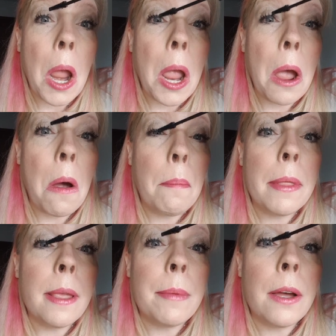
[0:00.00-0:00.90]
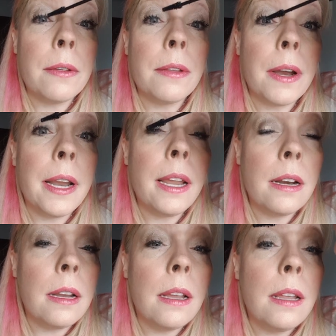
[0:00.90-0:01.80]
Gotta open the mouth, right?
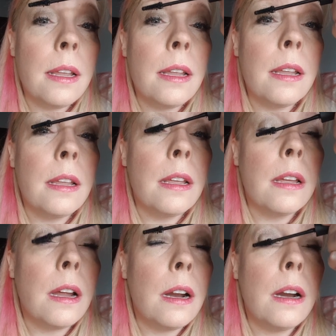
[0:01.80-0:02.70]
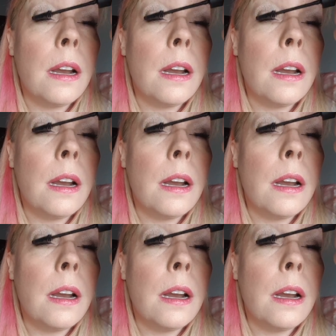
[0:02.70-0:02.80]
All